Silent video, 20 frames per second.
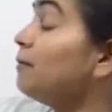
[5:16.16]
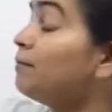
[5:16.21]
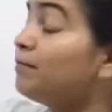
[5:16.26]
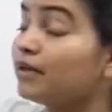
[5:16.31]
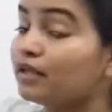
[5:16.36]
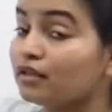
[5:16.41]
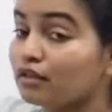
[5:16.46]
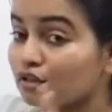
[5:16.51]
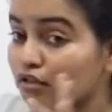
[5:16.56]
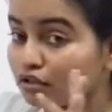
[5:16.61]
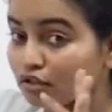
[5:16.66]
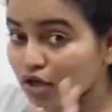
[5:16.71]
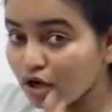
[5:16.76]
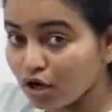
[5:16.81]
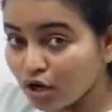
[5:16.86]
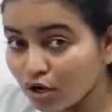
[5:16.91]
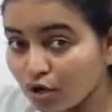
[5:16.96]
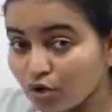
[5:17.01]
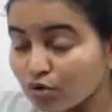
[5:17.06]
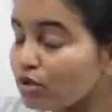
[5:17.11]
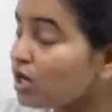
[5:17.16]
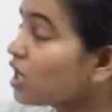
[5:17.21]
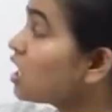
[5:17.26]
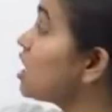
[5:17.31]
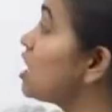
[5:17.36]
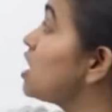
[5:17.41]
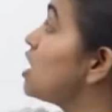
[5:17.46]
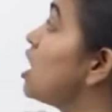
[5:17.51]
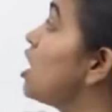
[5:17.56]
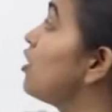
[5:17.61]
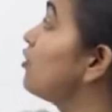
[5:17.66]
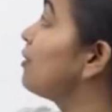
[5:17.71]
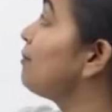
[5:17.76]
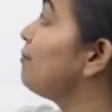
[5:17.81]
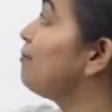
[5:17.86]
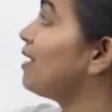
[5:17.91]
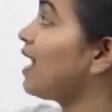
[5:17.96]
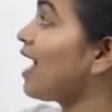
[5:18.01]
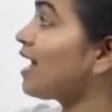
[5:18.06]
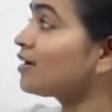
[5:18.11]
below the
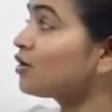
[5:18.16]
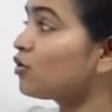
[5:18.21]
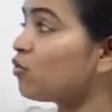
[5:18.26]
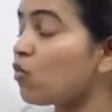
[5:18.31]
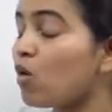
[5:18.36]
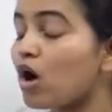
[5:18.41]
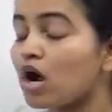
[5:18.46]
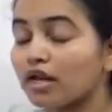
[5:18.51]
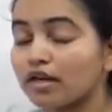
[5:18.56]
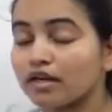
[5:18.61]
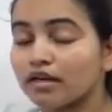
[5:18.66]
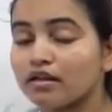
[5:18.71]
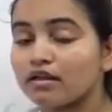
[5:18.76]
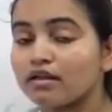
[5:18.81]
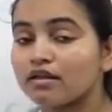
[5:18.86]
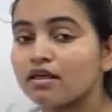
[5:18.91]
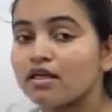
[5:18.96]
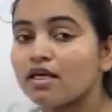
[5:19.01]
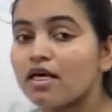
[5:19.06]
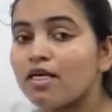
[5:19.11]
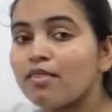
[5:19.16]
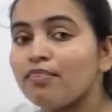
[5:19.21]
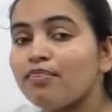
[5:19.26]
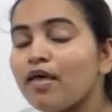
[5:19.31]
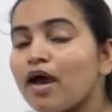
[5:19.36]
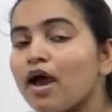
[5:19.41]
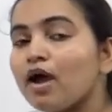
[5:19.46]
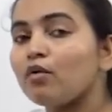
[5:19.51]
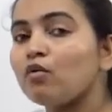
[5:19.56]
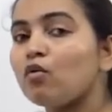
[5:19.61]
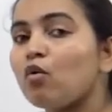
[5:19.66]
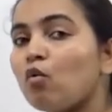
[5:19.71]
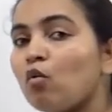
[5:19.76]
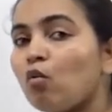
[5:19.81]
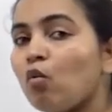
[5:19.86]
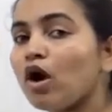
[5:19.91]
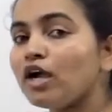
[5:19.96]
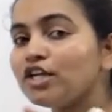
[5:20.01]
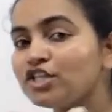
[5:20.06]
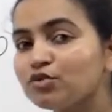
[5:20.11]
black one. Now,
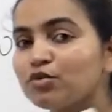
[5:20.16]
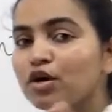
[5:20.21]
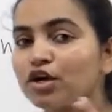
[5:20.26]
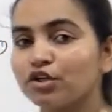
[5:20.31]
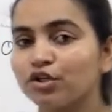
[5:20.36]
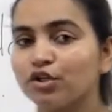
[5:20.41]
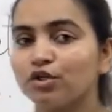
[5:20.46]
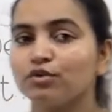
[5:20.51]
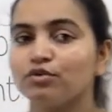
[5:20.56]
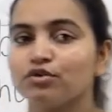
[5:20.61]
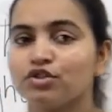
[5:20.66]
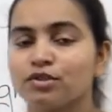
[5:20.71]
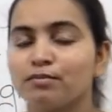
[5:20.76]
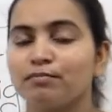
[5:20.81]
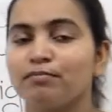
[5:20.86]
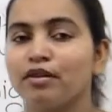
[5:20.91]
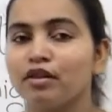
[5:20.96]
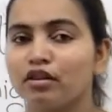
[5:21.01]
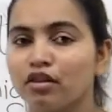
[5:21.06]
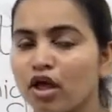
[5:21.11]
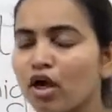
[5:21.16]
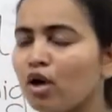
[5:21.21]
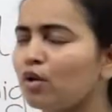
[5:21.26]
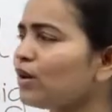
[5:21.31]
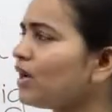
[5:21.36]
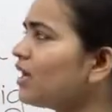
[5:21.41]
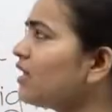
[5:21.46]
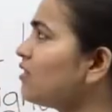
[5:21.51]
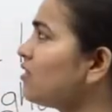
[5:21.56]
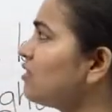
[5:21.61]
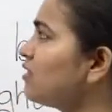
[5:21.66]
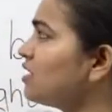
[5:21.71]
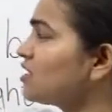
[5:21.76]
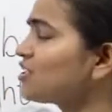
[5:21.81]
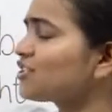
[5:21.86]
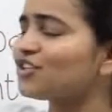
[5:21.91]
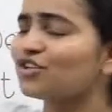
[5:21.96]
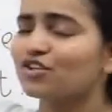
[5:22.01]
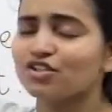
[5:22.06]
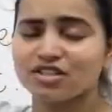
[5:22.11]
why do I use below in
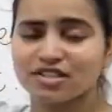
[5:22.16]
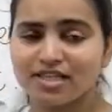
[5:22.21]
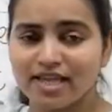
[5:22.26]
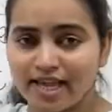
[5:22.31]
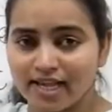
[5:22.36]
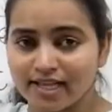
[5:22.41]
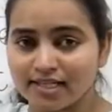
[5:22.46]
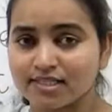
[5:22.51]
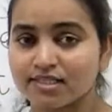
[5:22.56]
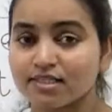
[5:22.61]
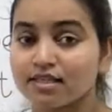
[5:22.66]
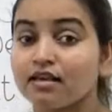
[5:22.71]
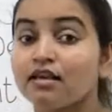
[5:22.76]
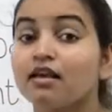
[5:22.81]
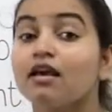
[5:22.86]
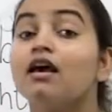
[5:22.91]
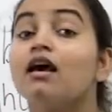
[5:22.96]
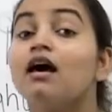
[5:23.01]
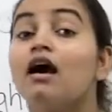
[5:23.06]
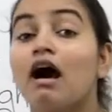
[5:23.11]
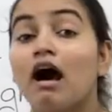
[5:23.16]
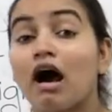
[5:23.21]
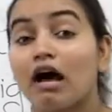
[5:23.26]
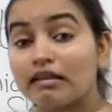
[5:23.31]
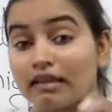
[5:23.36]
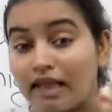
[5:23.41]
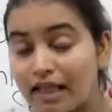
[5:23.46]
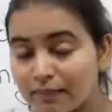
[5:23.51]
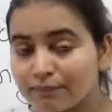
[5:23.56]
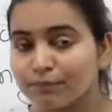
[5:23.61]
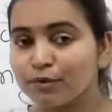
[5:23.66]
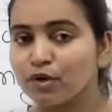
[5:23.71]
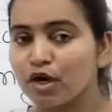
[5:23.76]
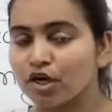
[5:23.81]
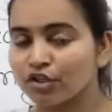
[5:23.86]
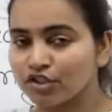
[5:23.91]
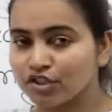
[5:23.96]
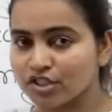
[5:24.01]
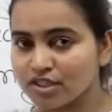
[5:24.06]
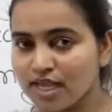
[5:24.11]
this context? I'll help you
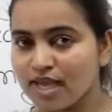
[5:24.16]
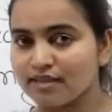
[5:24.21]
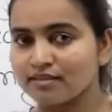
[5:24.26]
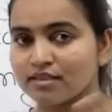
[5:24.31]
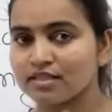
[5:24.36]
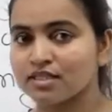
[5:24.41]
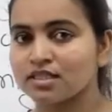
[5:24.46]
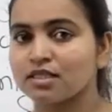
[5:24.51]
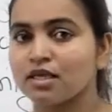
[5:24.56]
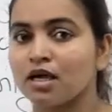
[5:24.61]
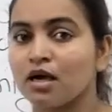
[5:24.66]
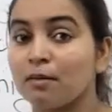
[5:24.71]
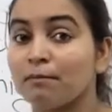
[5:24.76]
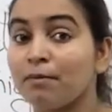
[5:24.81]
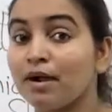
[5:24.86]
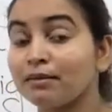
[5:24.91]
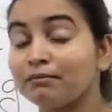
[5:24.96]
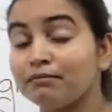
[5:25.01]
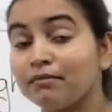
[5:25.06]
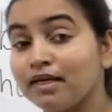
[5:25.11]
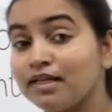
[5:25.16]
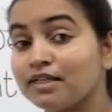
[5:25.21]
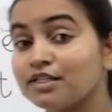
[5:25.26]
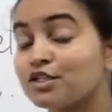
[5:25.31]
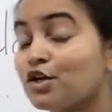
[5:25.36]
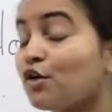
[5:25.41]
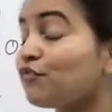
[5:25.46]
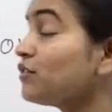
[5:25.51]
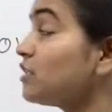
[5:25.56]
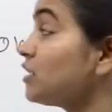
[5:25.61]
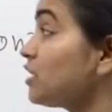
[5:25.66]
understand this by means of a